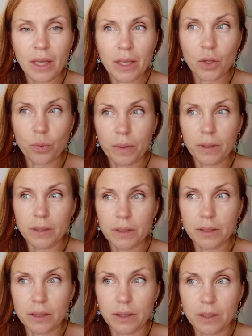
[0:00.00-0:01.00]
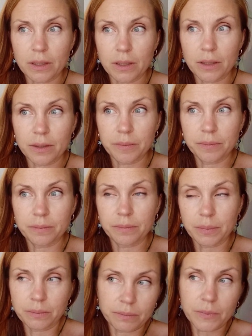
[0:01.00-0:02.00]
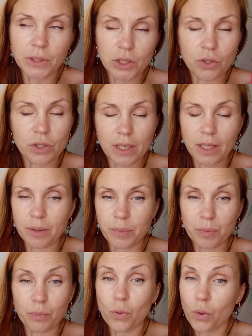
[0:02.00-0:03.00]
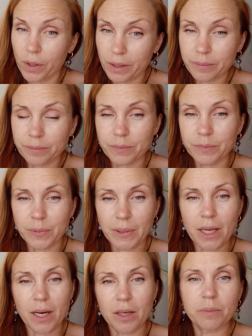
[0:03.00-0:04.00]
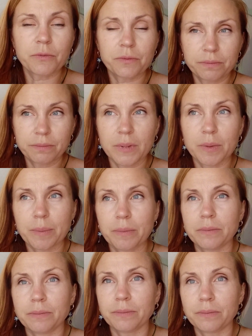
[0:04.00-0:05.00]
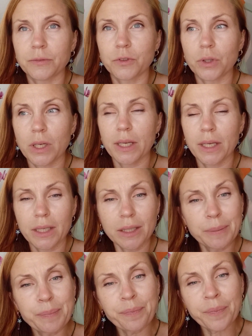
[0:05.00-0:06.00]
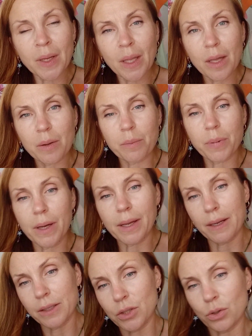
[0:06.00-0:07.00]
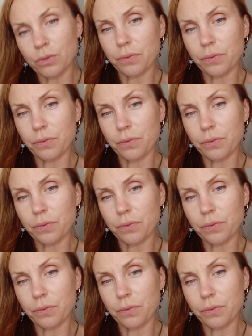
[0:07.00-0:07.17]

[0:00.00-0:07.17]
you will need to take a bit more care for your hair. But so